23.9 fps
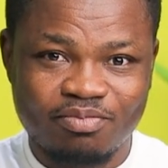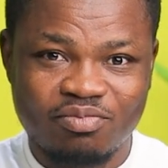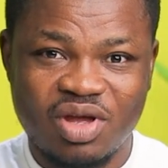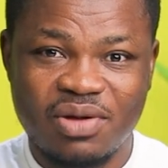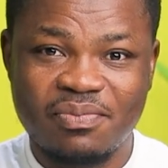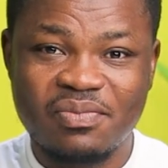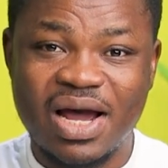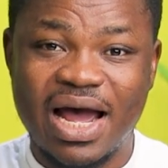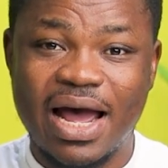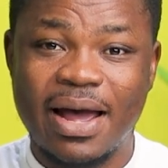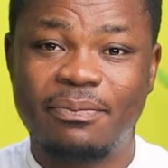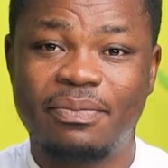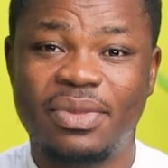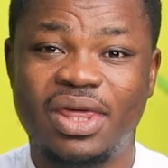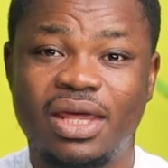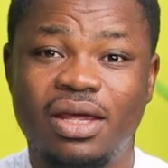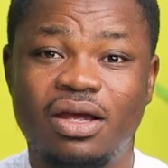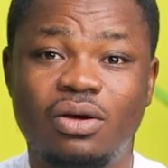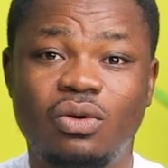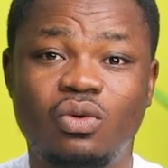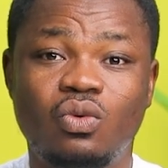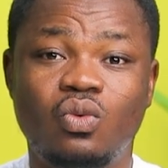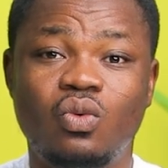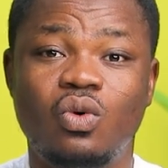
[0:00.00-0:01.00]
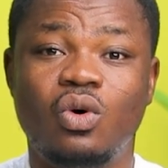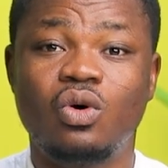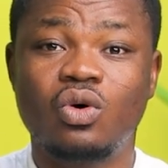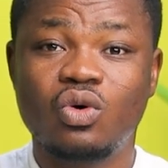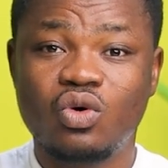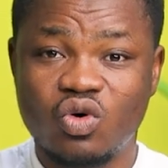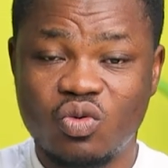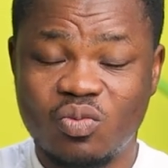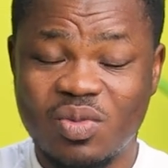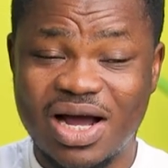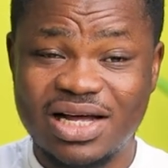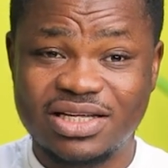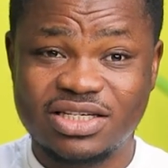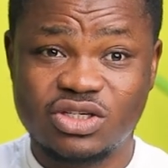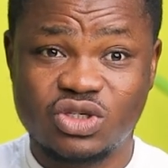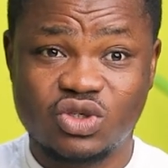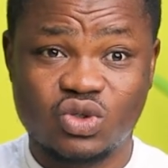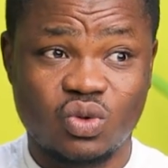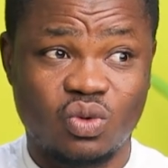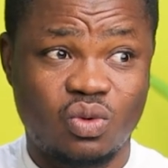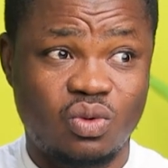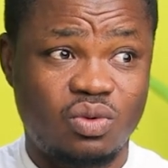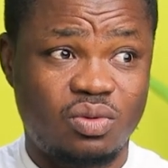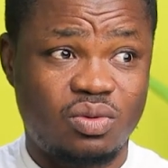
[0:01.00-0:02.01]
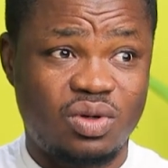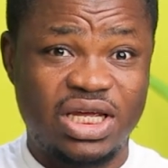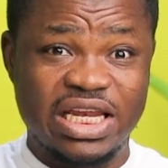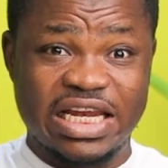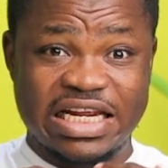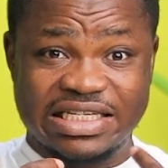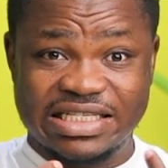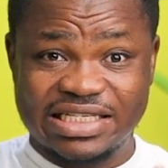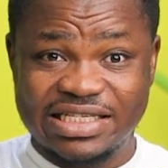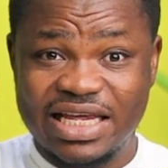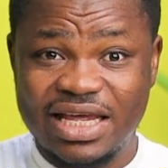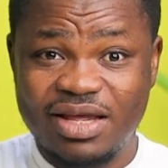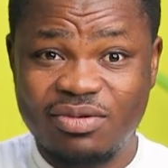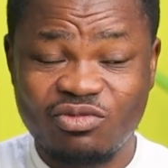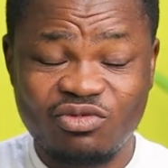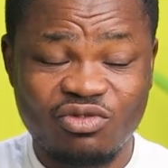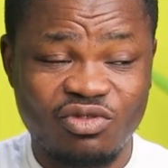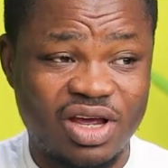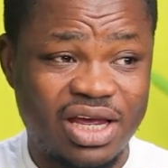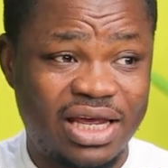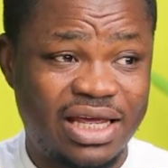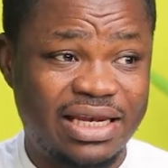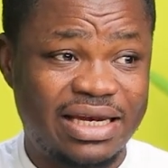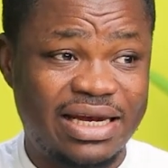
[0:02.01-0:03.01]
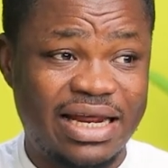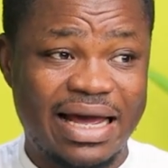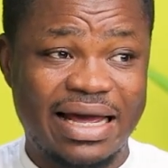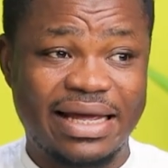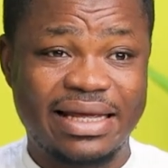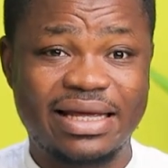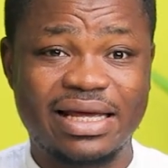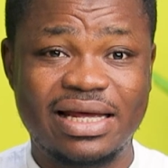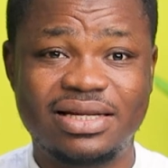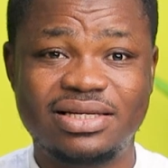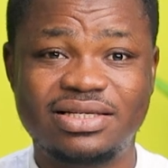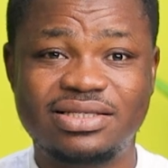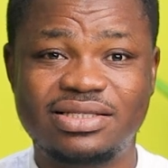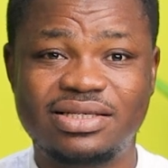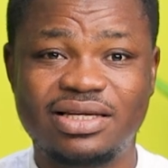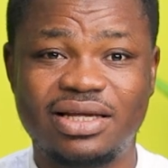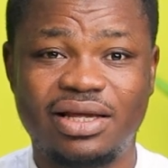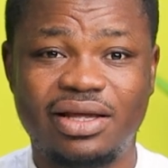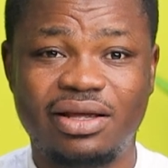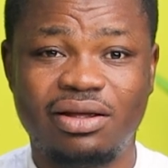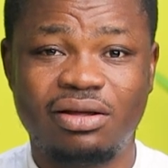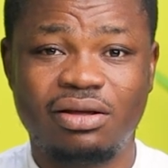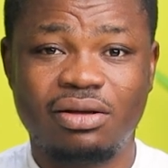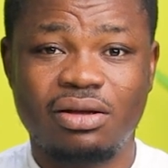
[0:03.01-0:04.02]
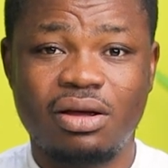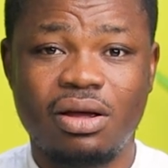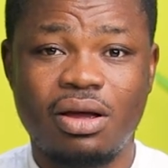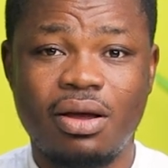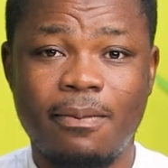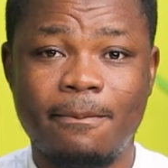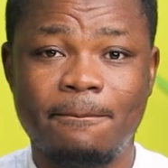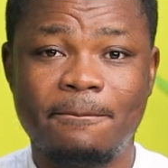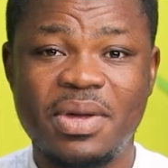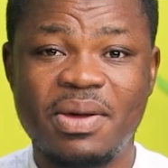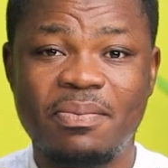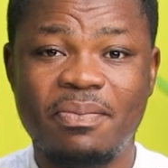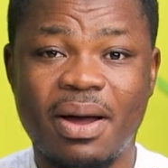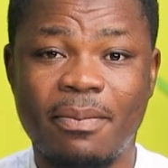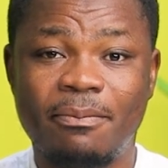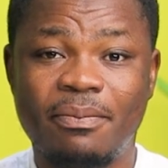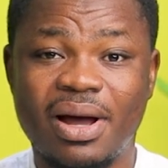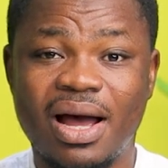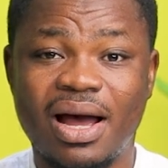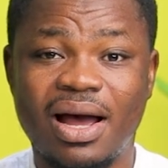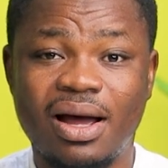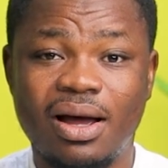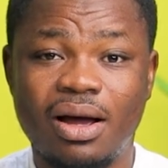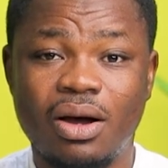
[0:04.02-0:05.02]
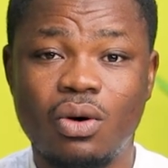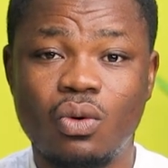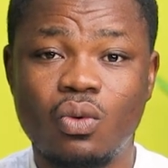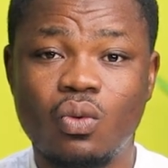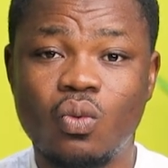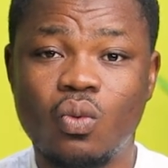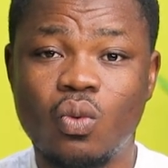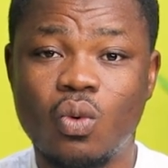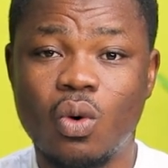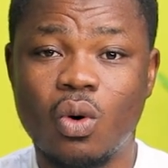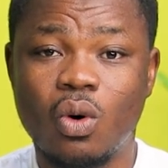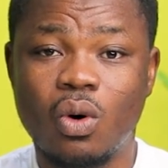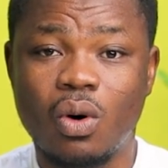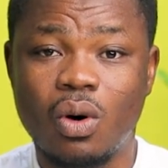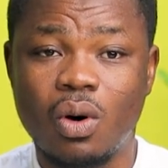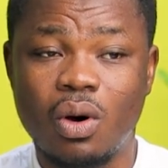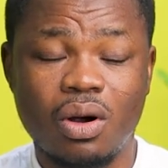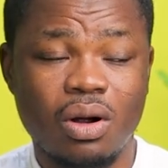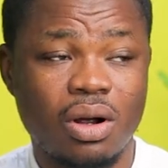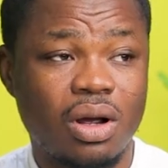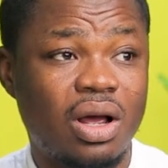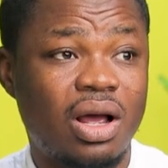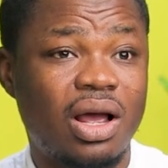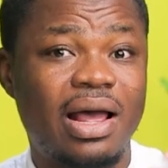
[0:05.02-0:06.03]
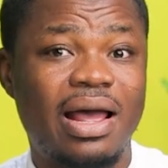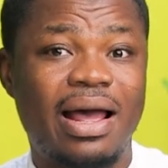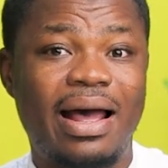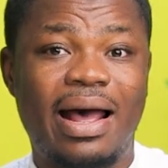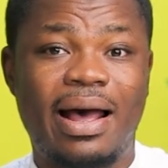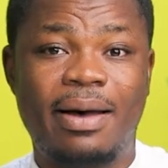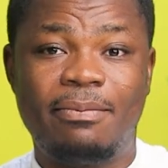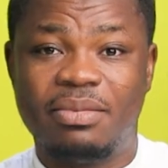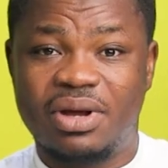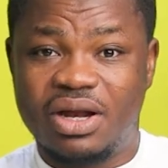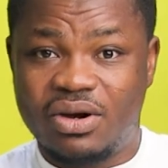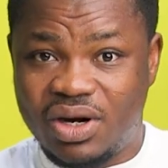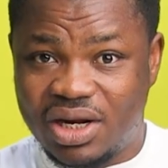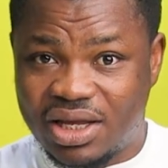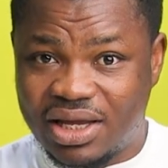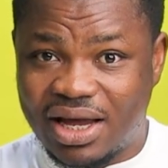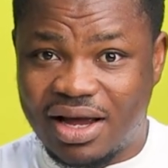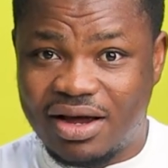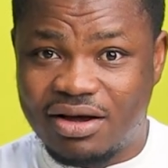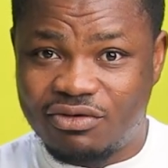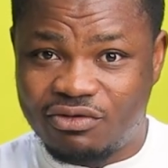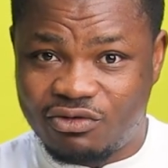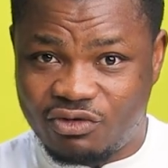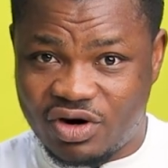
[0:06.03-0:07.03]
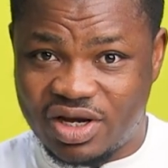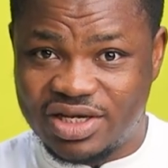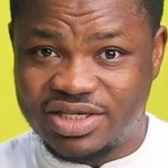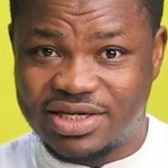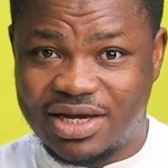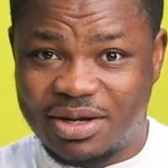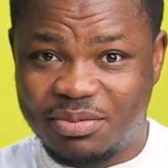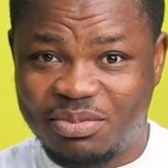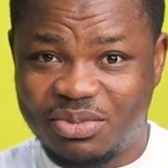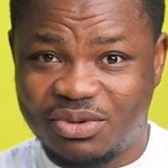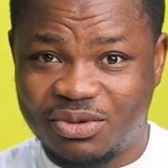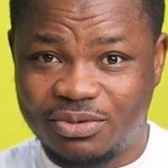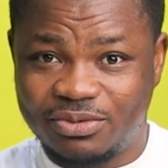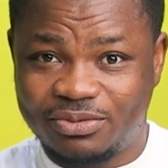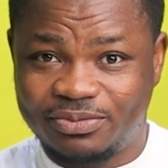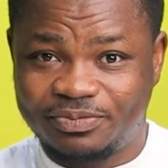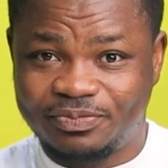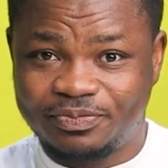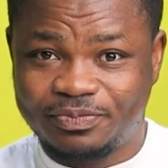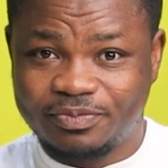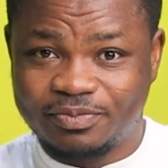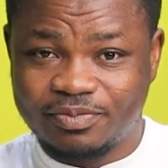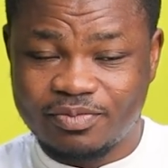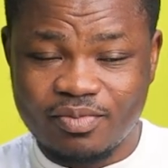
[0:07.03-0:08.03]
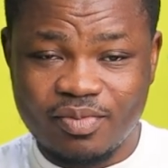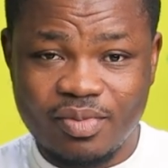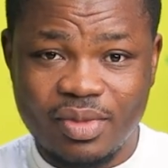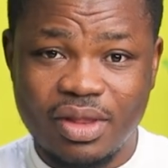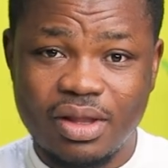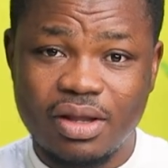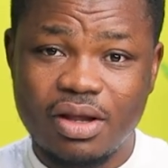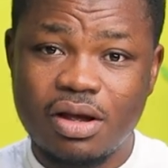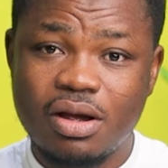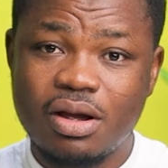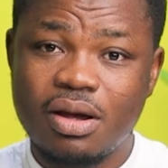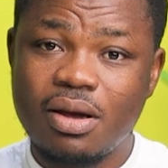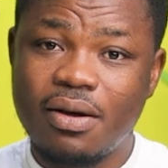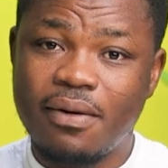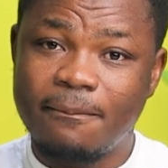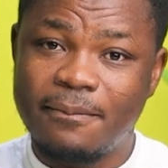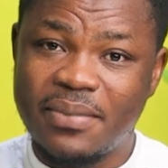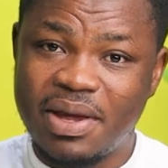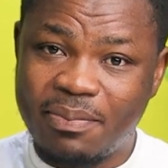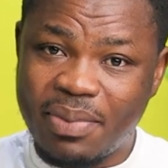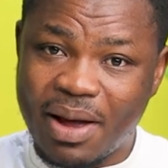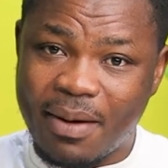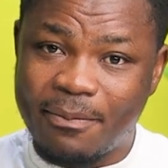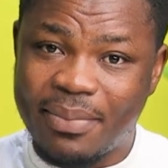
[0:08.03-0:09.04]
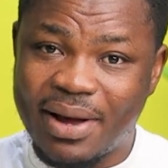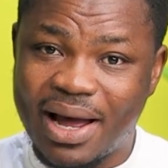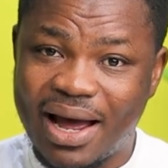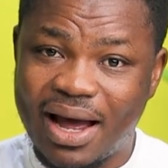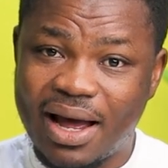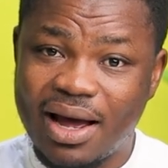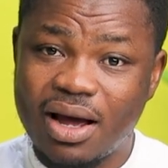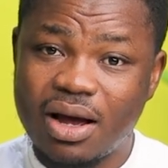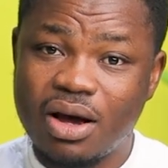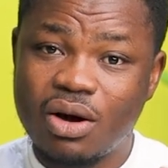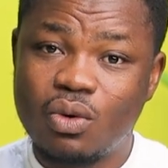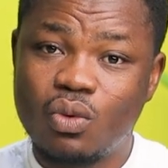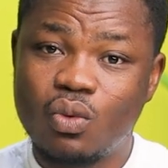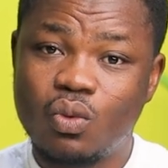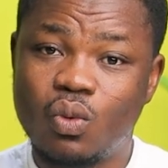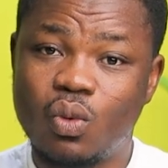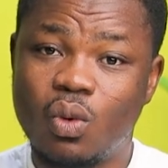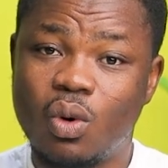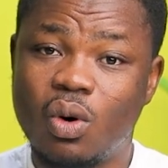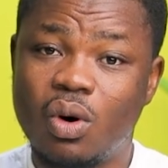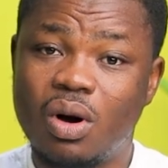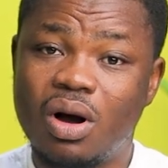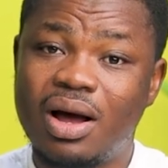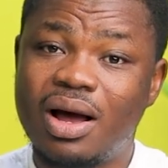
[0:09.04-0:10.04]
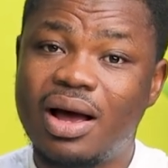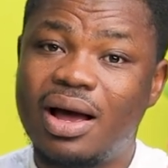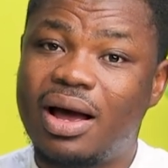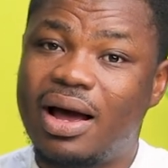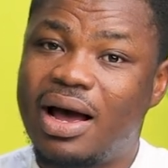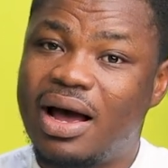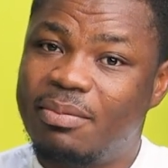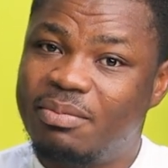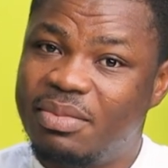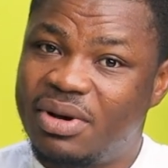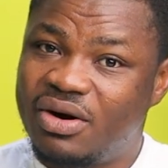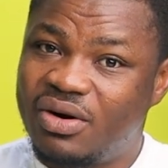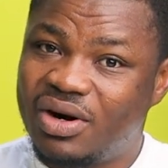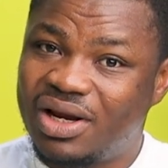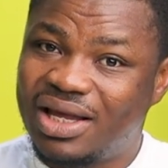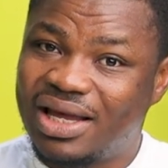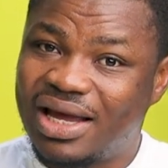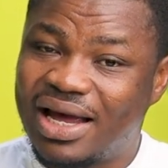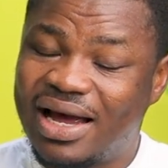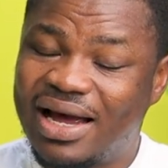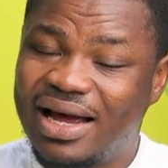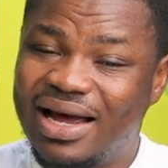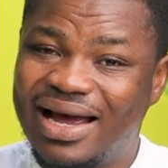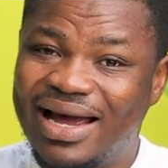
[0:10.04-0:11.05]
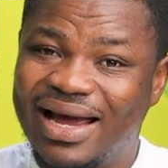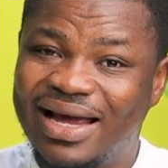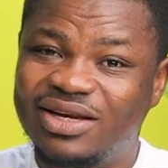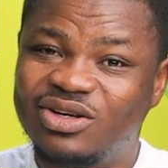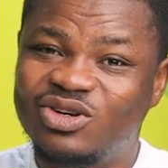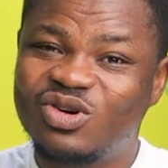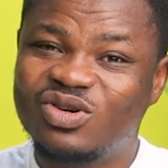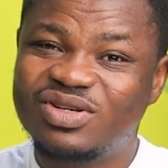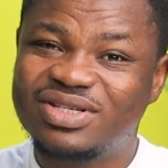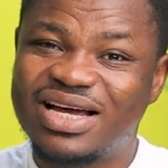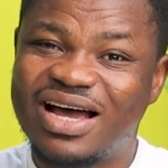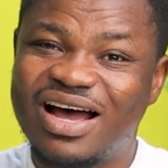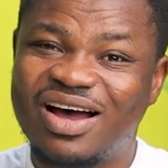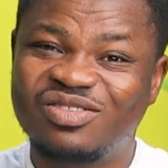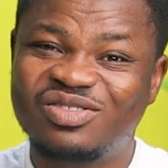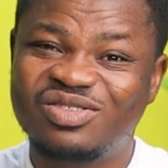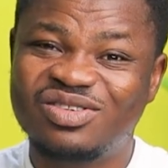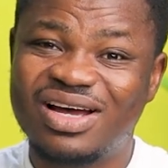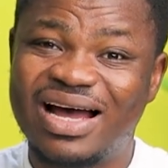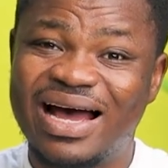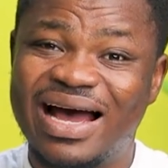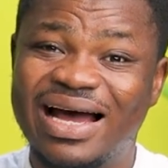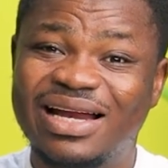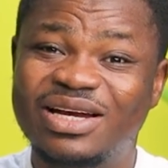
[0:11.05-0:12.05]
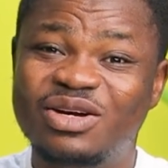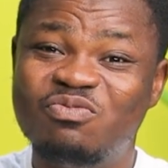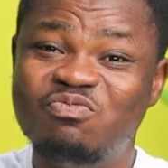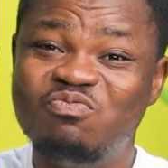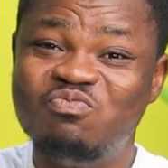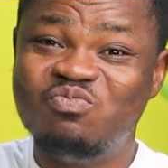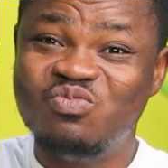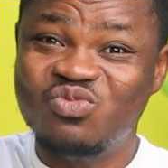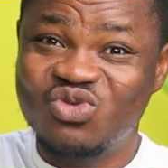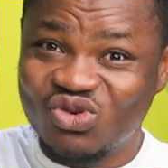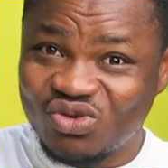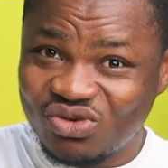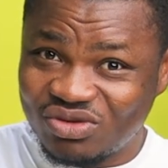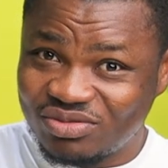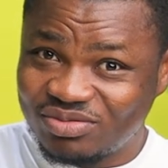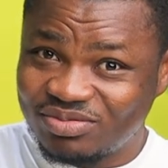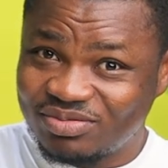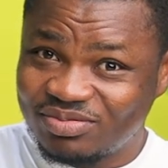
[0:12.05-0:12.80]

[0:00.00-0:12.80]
Me me wo kumase. So in the same vein, I can say me papa wo America, for example. Me papa wo America. I don't have to add mu